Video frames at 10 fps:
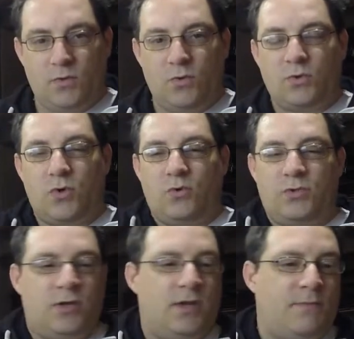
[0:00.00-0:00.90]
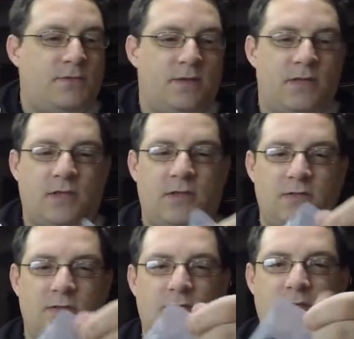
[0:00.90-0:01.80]
Always, always got numbers on
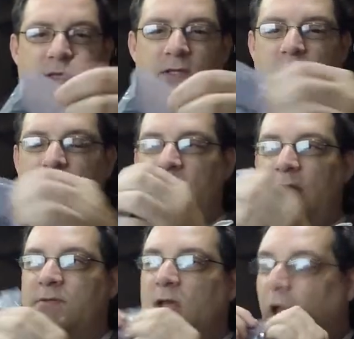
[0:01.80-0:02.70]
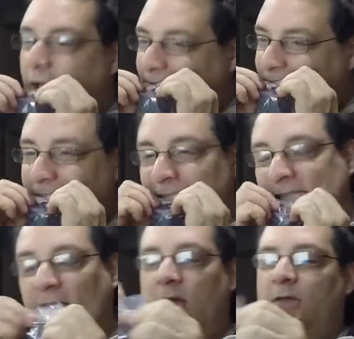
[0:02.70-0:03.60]
it. These are all the same, so I can
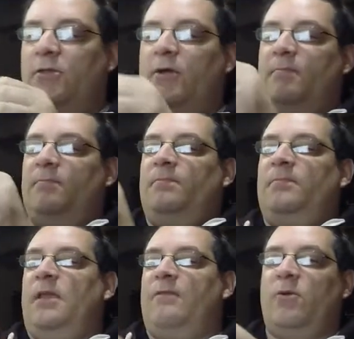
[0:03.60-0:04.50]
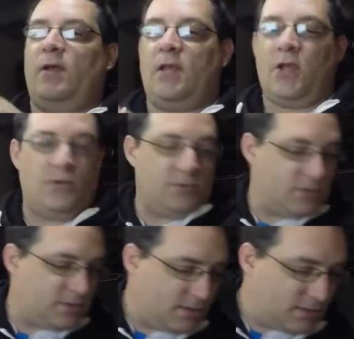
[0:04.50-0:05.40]
undo it, have a quick
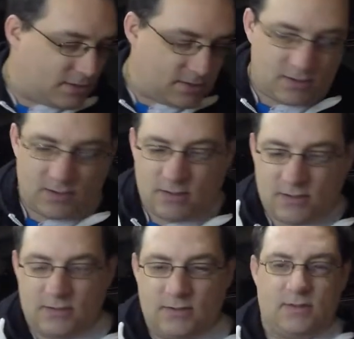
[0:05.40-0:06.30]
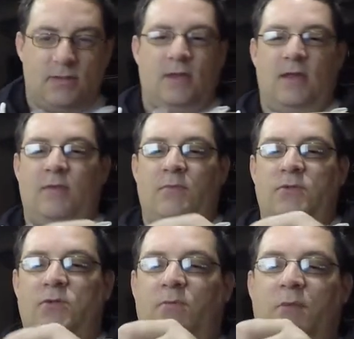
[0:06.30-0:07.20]
nose, and I'm
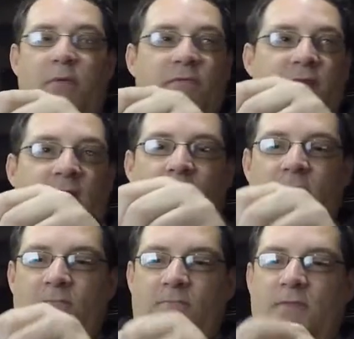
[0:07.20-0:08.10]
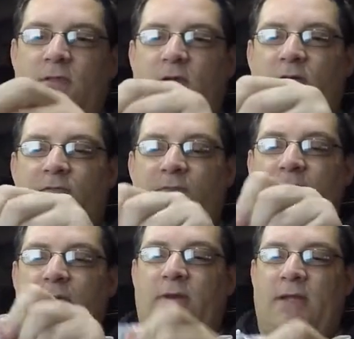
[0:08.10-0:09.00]
going to do a proper video of me
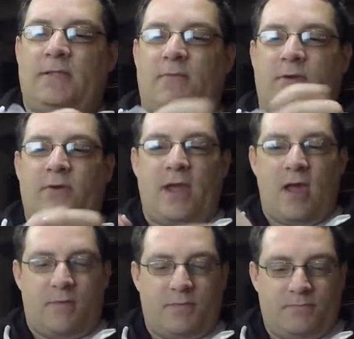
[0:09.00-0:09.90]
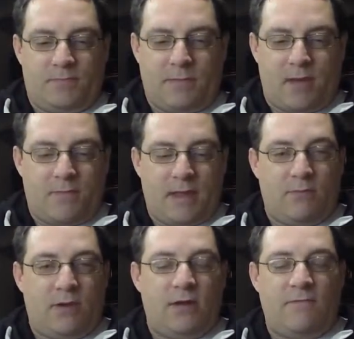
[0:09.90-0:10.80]
building building it up bit by
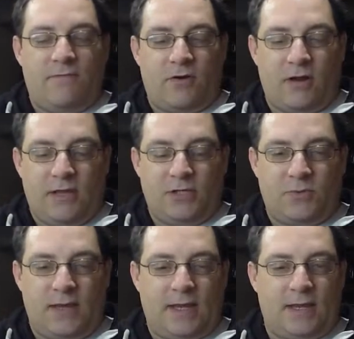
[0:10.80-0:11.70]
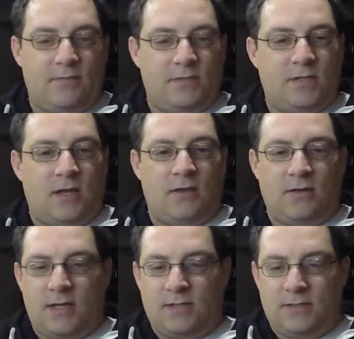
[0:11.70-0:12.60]
bit. We can then follow it each week. So
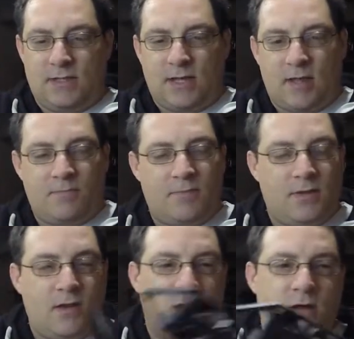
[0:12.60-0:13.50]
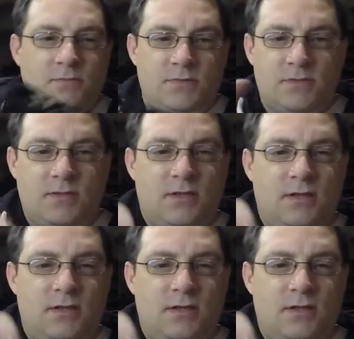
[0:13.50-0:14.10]
there's the um, arms.